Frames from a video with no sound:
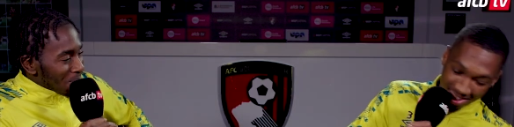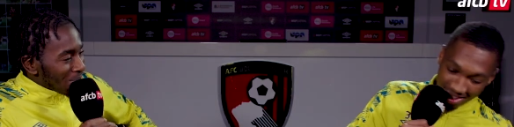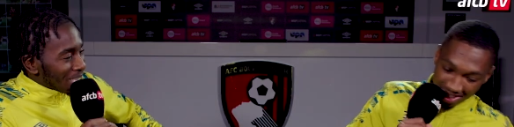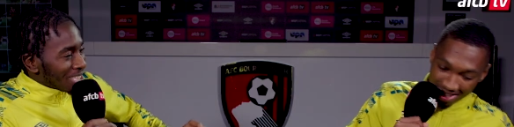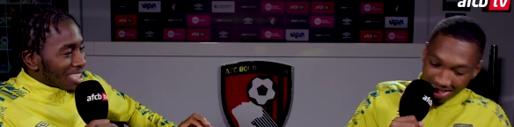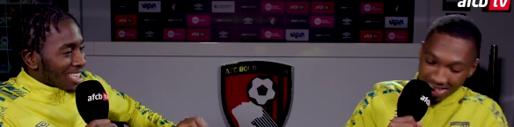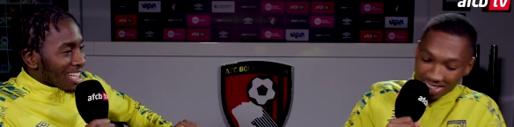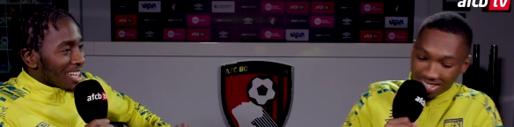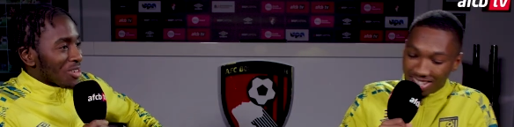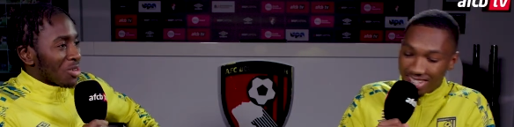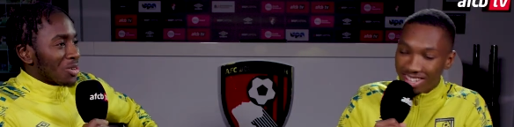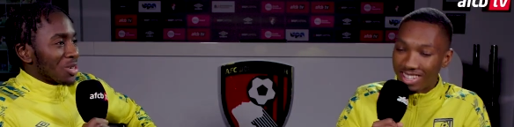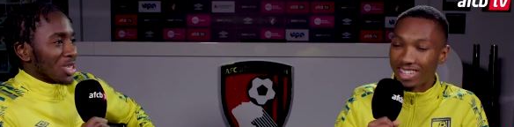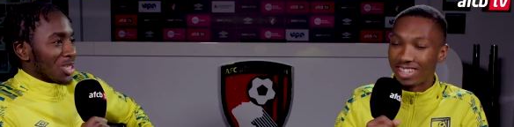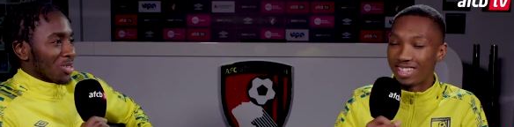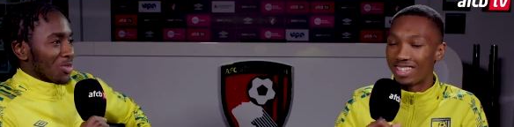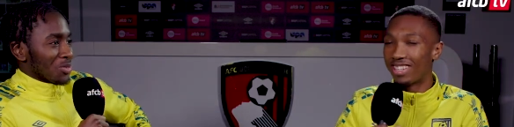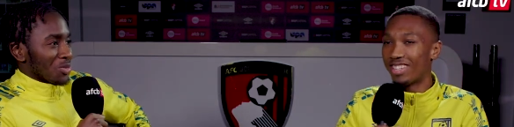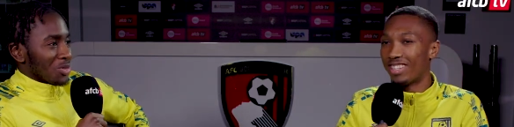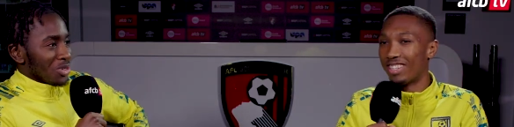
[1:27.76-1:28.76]
Speaker 1: be dead
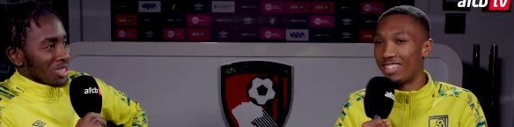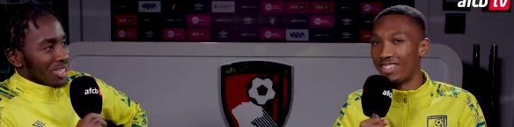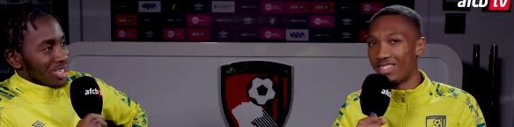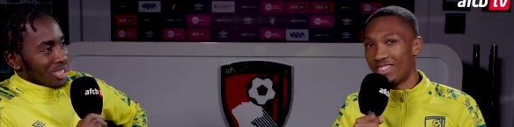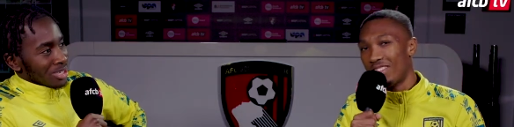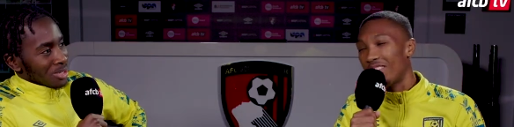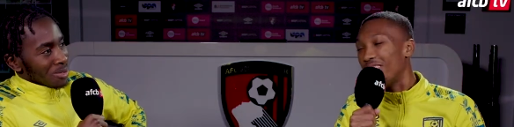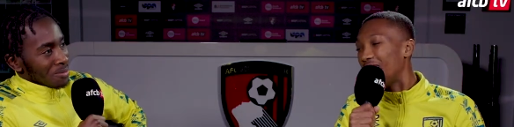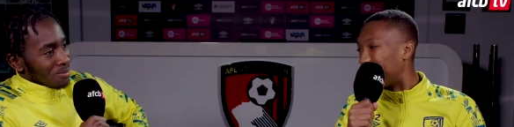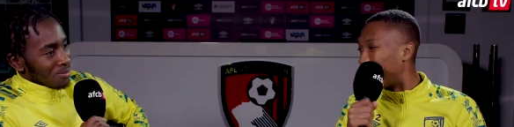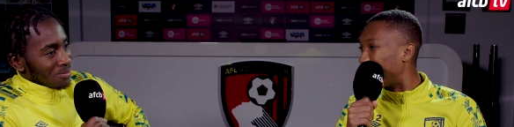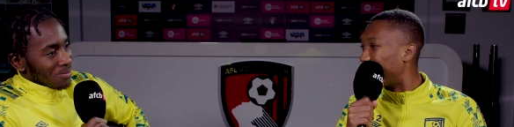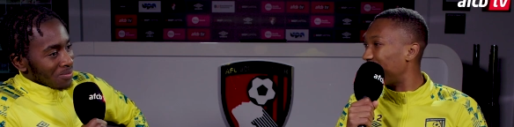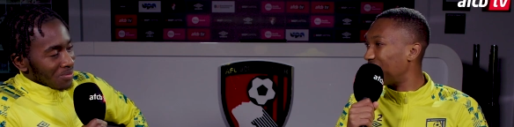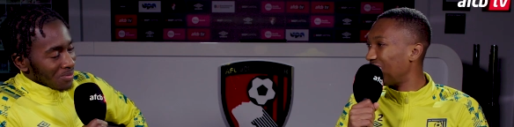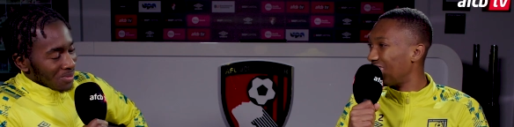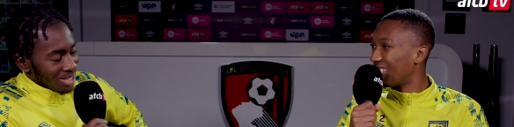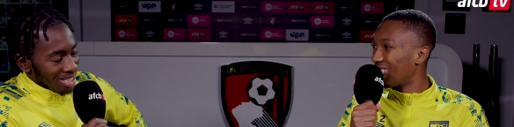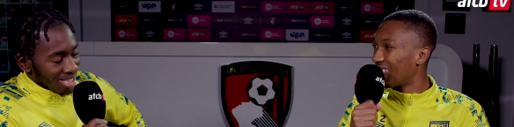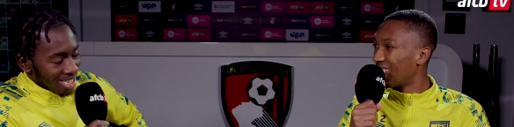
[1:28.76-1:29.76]
honest with you, yeah.
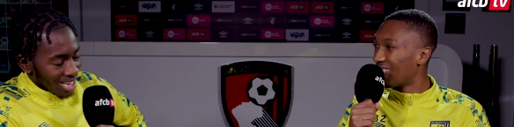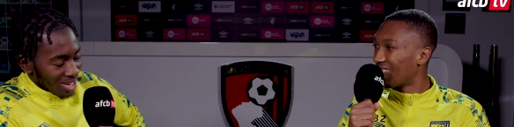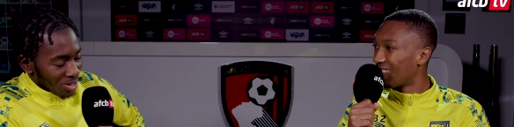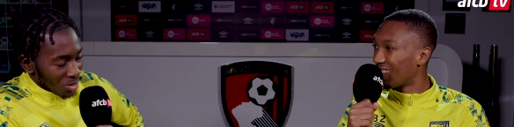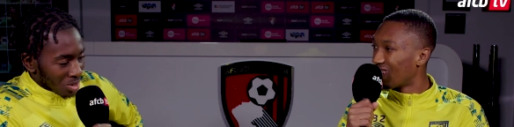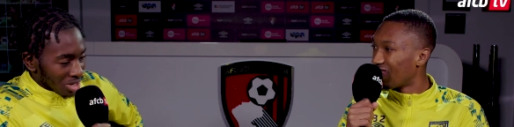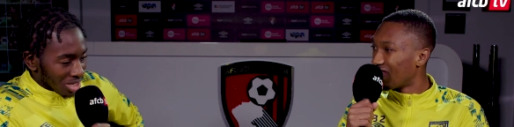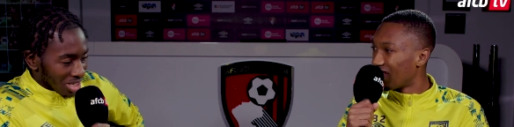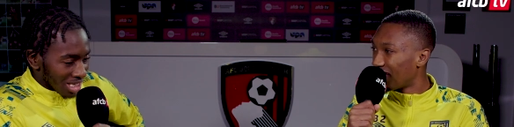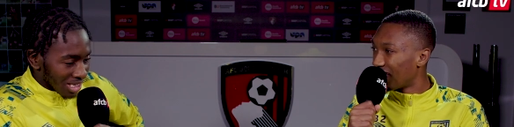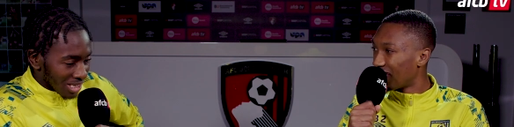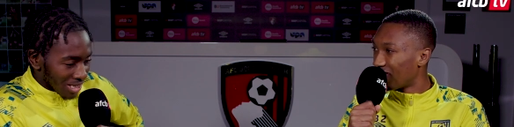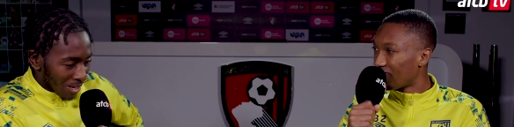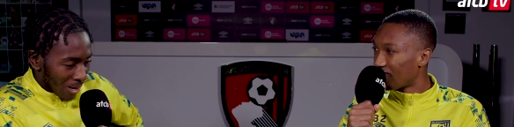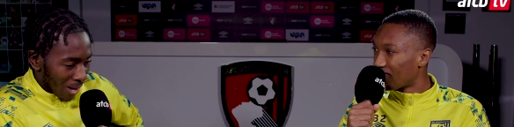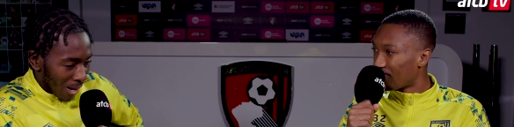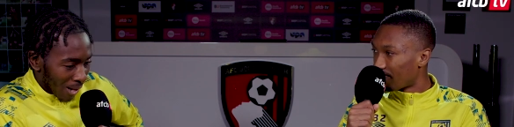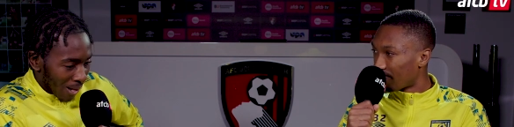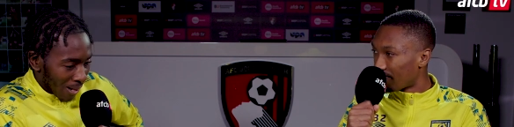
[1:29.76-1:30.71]
Dead honest. Dead honest.